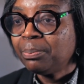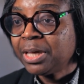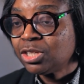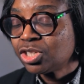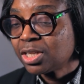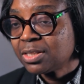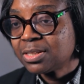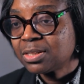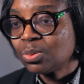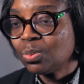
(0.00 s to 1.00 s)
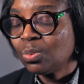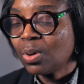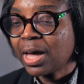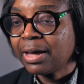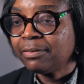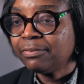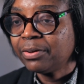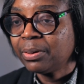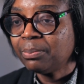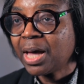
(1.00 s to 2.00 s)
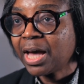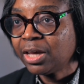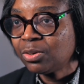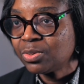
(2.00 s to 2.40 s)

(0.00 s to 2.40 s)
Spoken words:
Patients who have higher